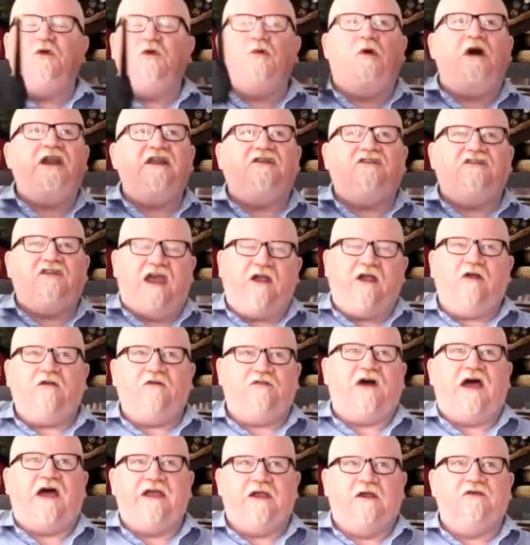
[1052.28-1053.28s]
want to
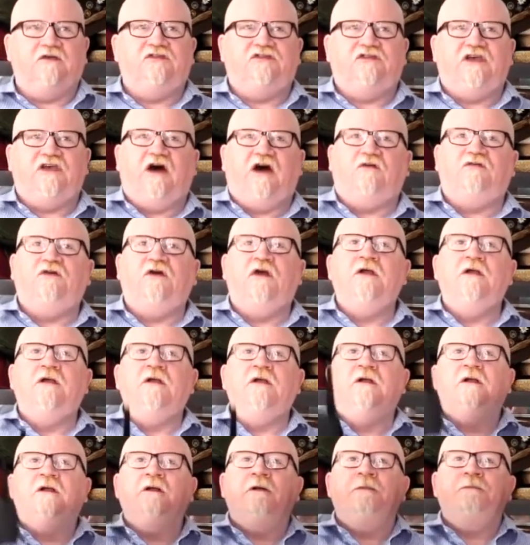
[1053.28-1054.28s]
terrify yourself,
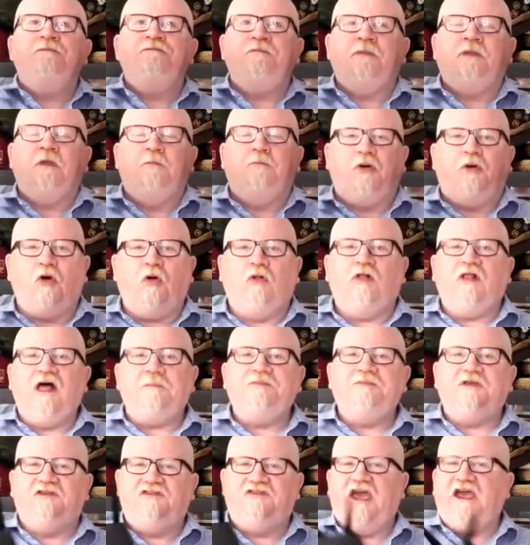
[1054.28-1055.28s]
pull
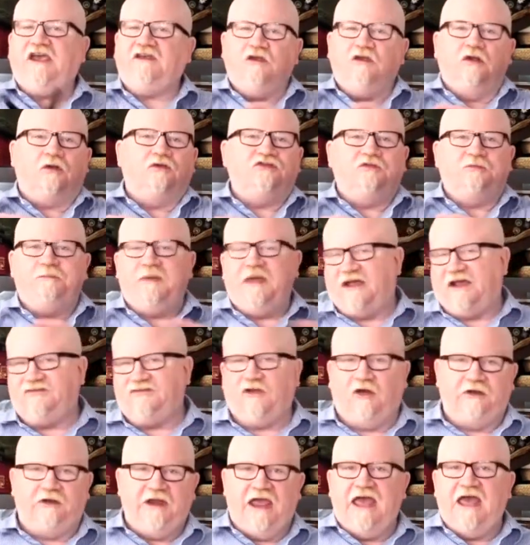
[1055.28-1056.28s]
up the technical specs
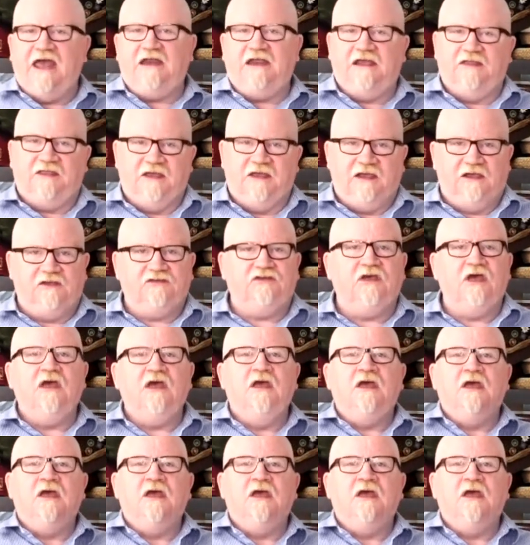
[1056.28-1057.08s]
on any of these.